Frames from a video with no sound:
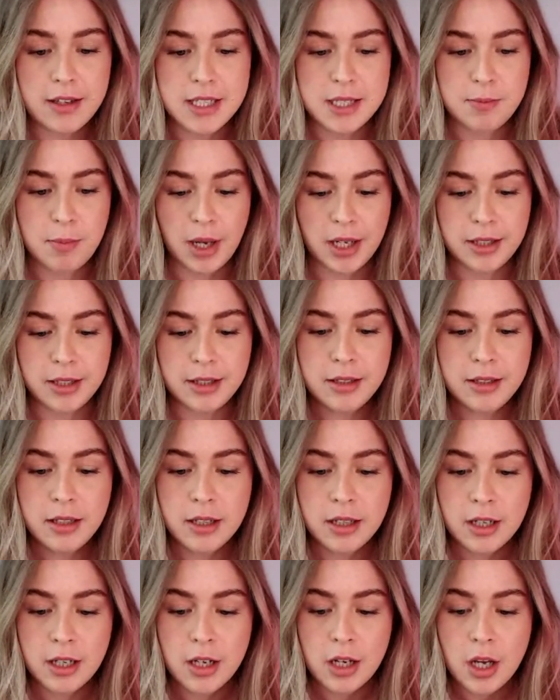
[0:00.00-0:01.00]
this button,
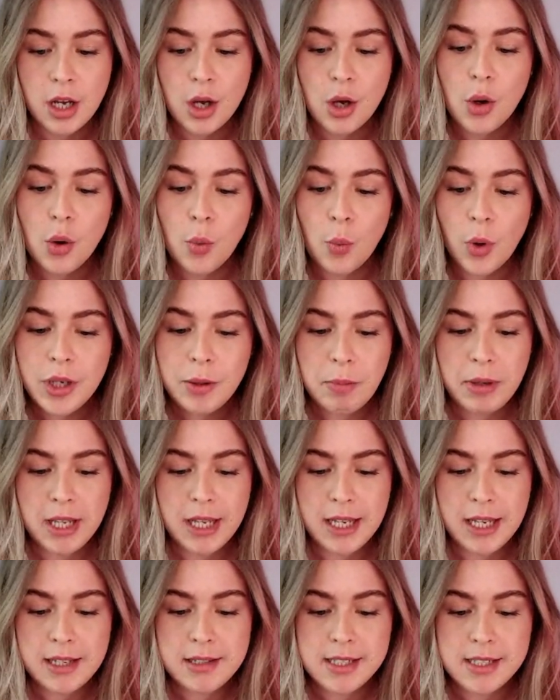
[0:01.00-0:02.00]
what
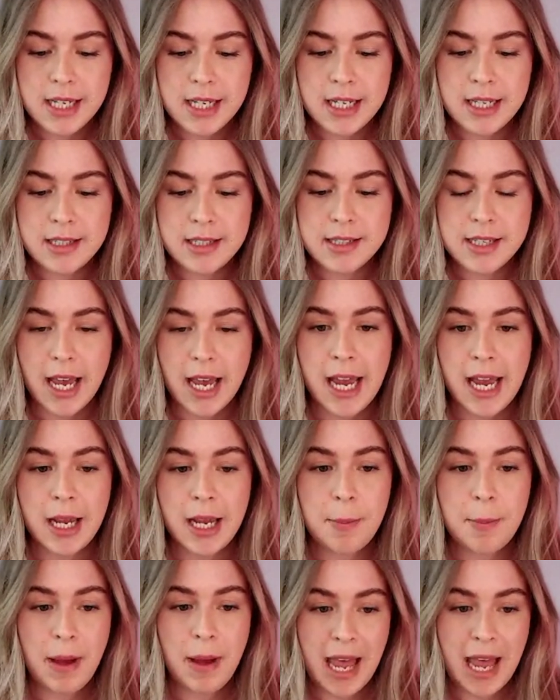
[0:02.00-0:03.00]
appears is
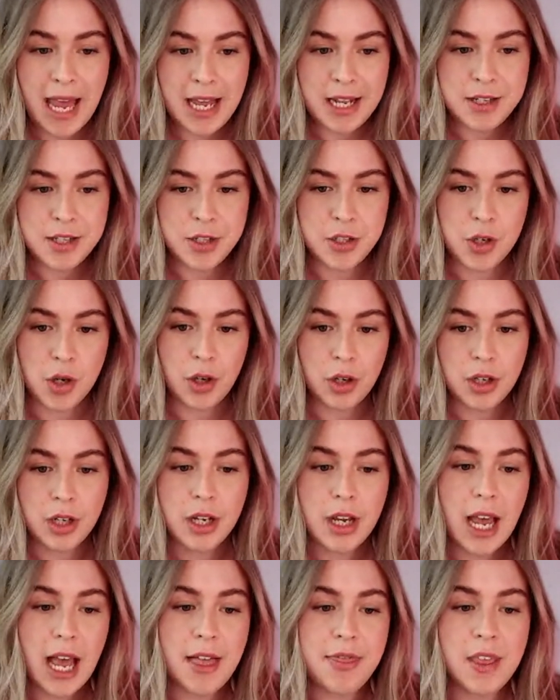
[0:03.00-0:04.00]
a Panda doc,
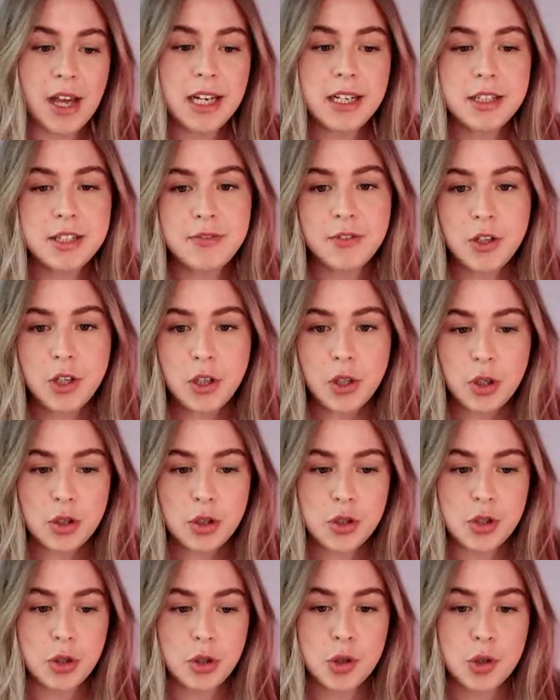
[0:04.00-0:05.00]
and that is for you
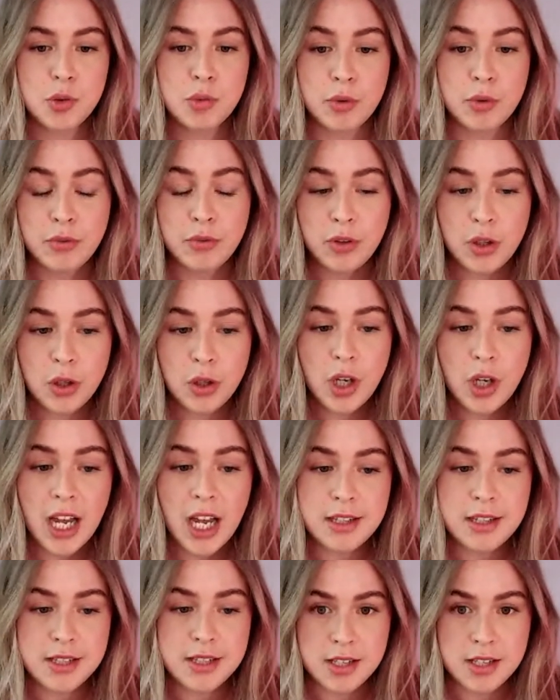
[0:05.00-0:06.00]
to review
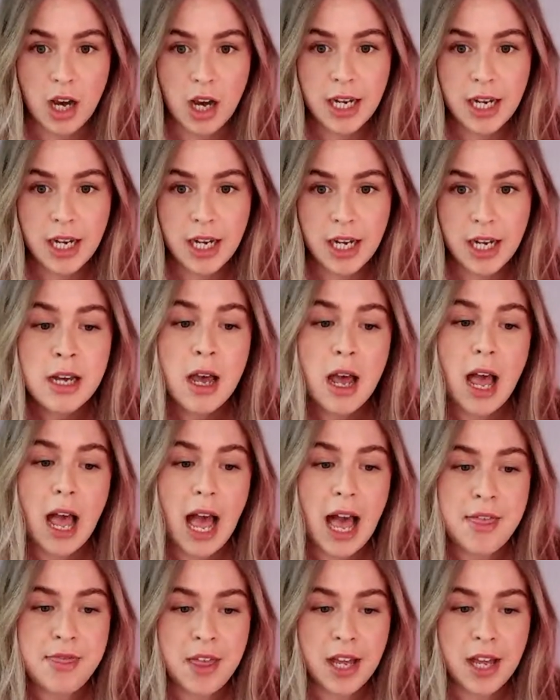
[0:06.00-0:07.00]
and sign,
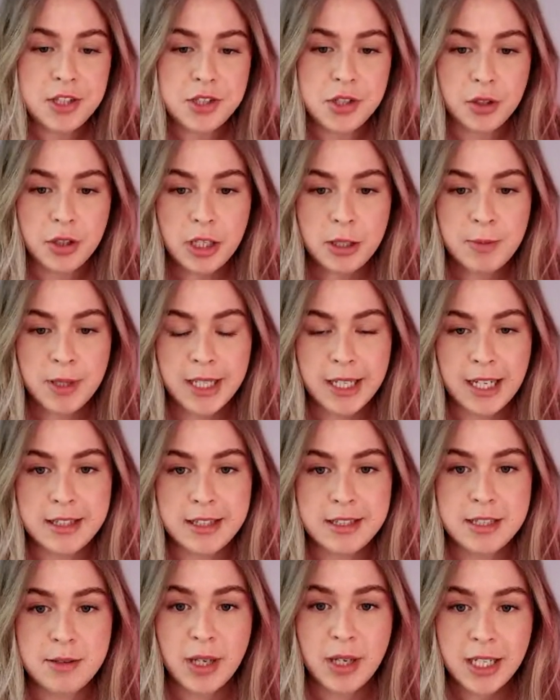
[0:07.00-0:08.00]
and that document
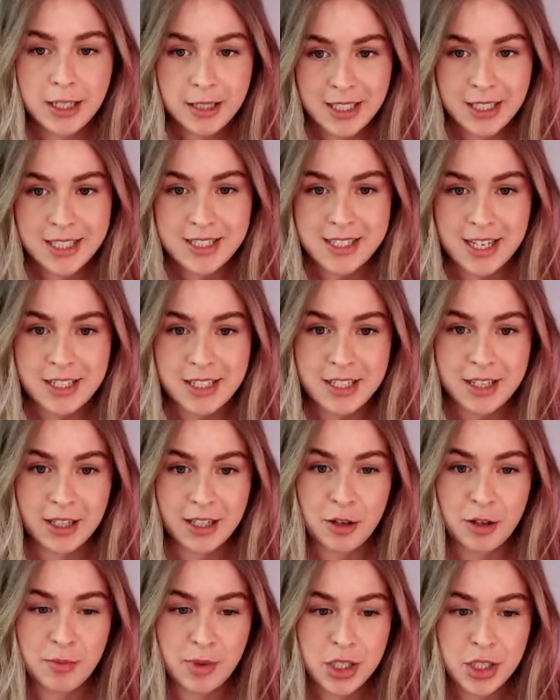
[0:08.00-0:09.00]
gets immediately sent to the
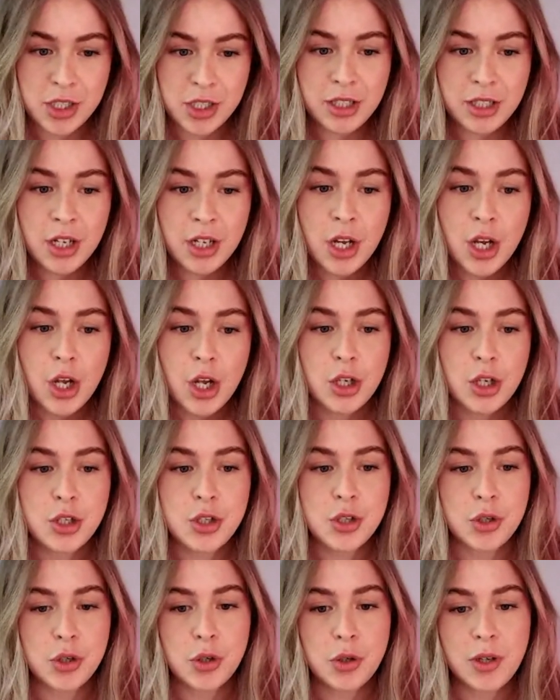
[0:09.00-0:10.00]
Commission
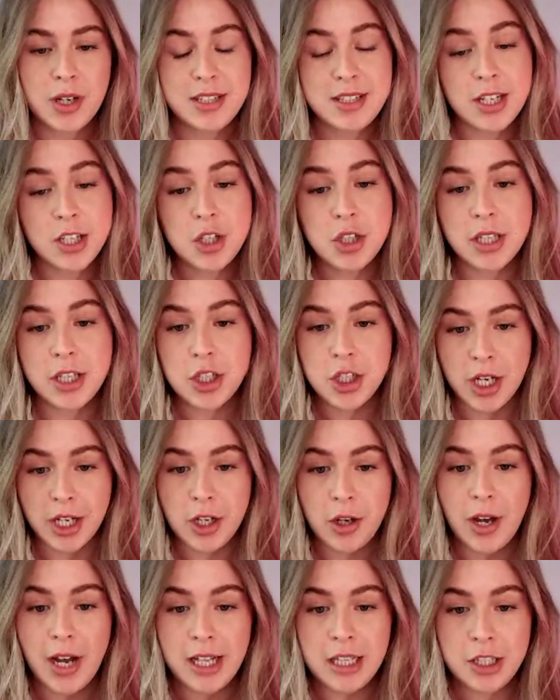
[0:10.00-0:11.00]
to essentially check
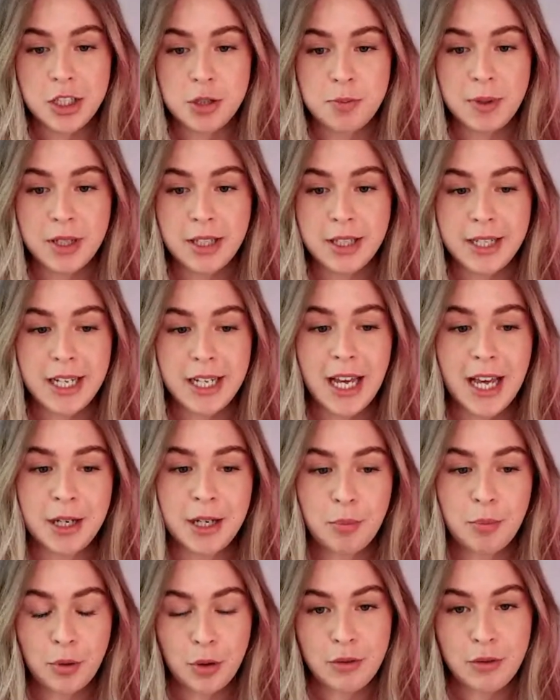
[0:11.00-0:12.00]
your eligibility and
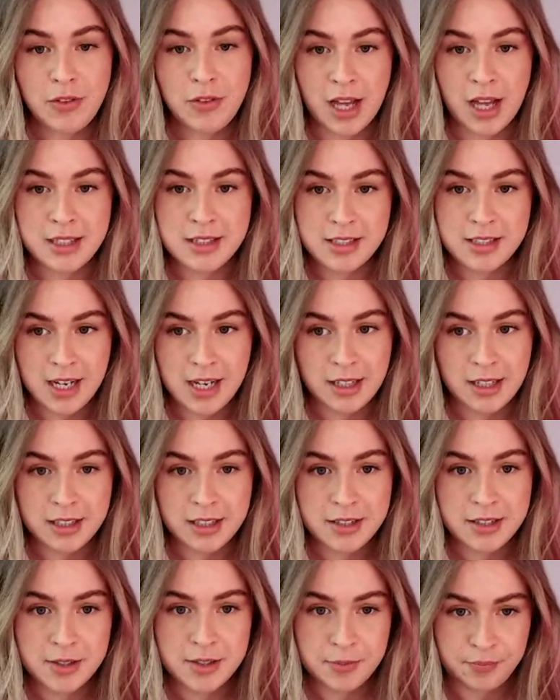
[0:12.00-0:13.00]
approve that
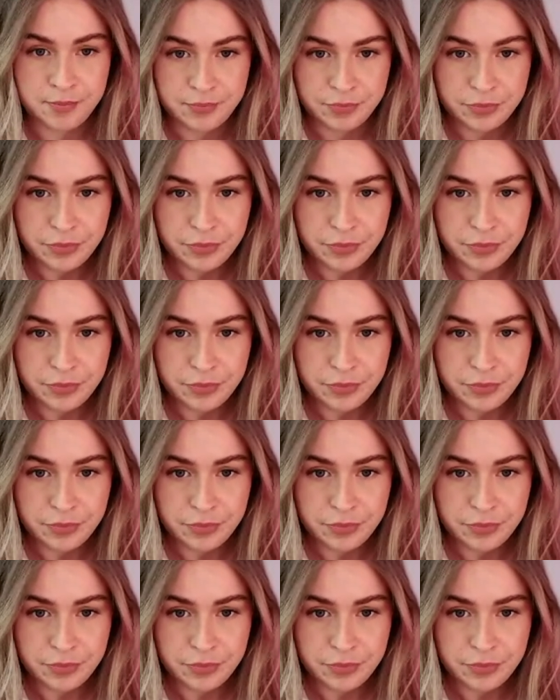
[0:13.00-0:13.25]
status.